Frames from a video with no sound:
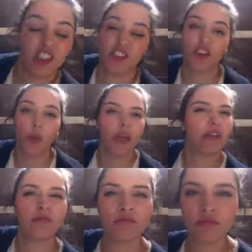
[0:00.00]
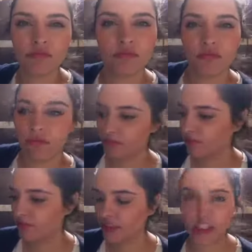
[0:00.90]
just do it.
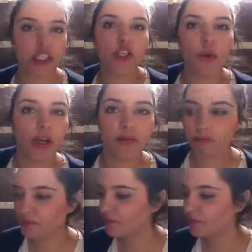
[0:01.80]
Just gonna do it.